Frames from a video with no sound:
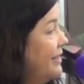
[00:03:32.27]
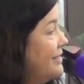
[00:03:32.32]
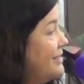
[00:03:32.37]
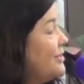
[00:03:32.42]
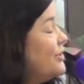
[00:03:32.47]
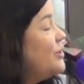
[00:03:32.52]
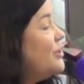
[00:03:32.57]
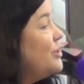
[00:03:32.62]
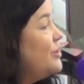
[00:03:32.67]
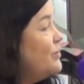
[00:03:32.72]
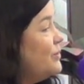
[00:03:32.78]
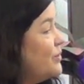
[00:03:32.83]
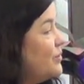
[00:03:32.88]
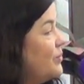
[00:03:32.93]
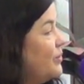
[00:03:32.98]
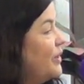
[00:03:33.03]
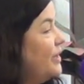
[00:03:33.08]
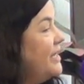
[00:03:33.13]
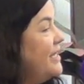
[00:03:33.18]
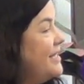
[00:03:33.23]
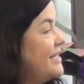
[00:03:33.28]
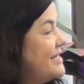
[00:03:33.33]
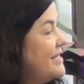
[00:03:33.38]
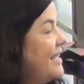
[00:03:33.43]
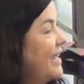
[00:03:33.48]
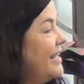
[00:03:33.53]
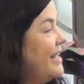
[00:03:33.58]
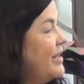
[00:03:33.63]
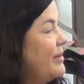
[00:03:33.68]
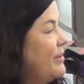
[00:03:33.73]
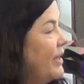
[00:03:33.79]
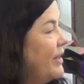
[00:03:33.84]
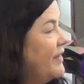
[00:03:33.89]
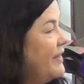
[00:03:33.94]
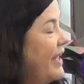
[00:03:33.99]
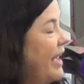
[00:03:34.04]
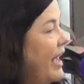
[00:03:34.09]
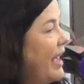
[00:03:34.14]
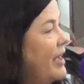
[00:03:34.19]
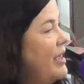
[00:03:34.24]
So she was really excited about
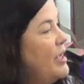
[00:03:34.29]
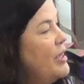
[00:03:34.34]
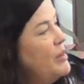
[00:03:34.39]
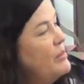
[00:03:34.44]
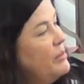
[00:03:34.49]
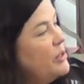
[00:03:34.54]
that.